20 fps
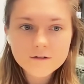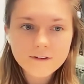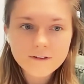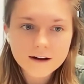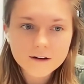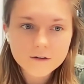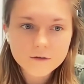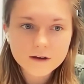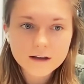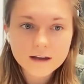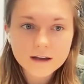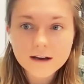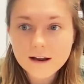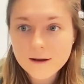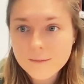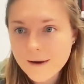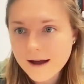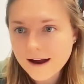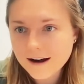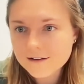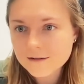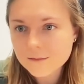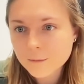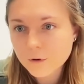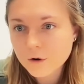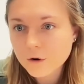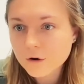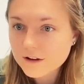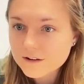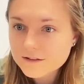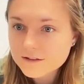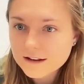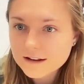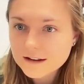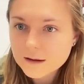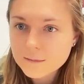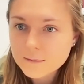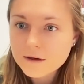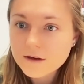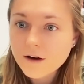factoring in impact more
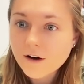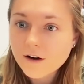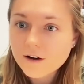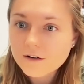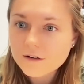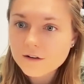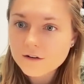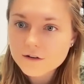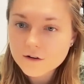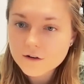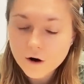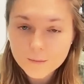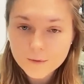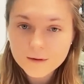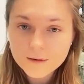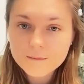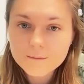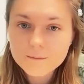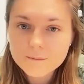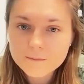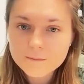holistically beyond carbon.